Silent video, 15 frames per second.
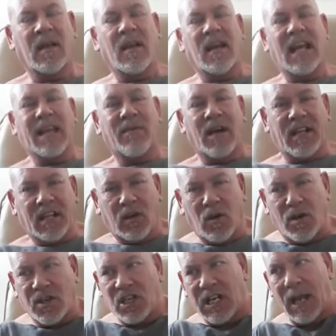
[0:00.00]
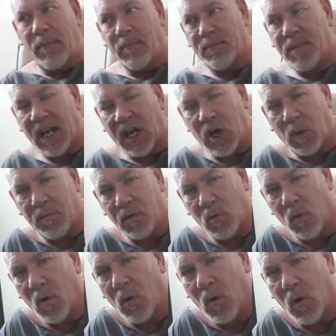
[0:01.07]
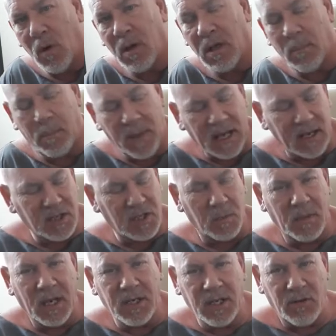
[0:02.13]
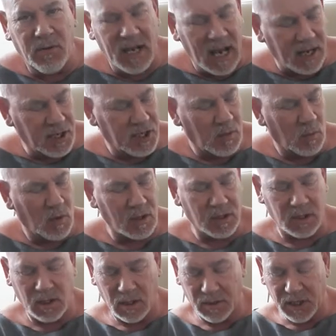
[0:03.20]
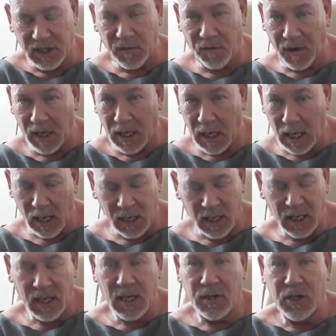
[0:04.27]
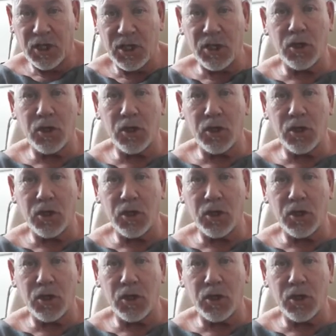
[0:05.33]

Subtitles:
Anyway, the guy slammed Pekka up the wall, and Pekka's immediate reaction was this finger, this